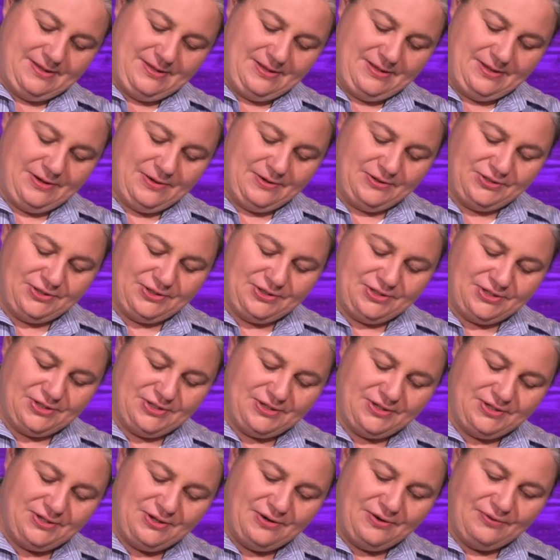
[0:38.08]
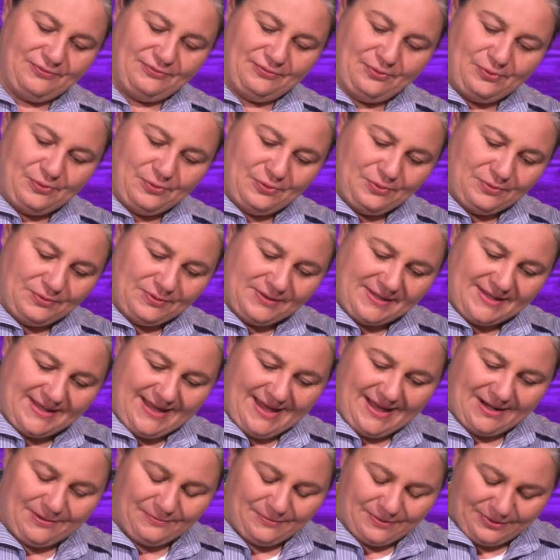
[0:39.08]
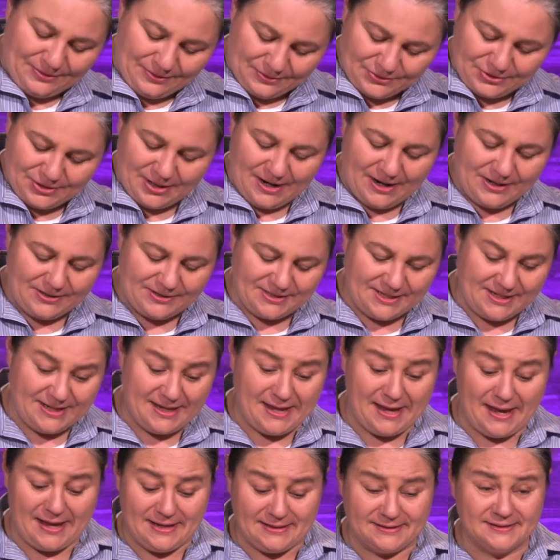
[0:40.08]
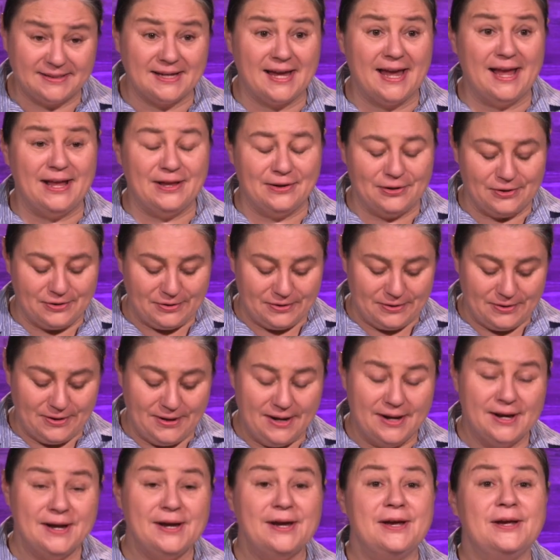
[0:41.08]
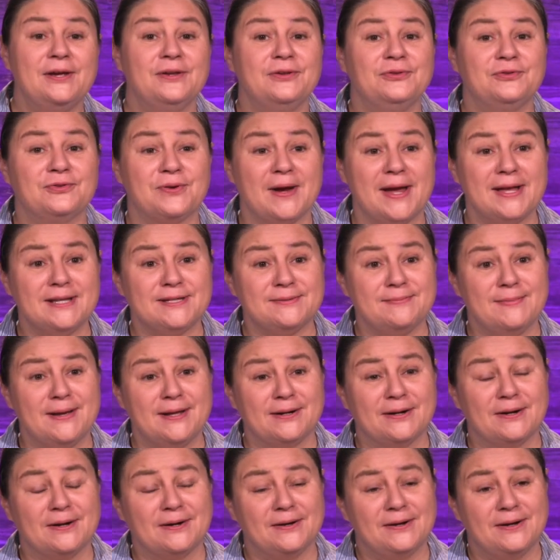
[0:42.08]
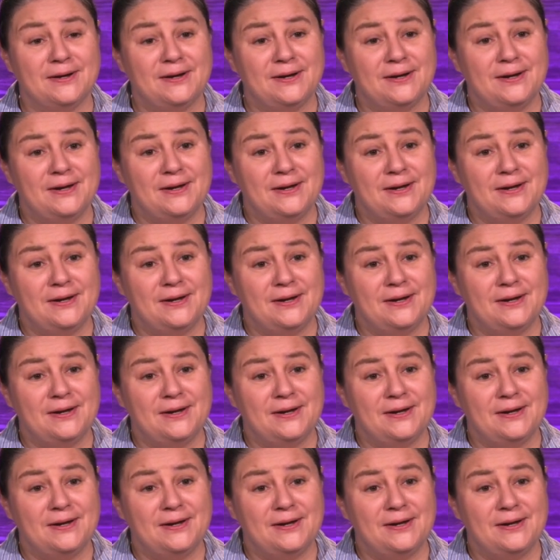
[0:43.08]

your full kit with your charging case and your transmitter,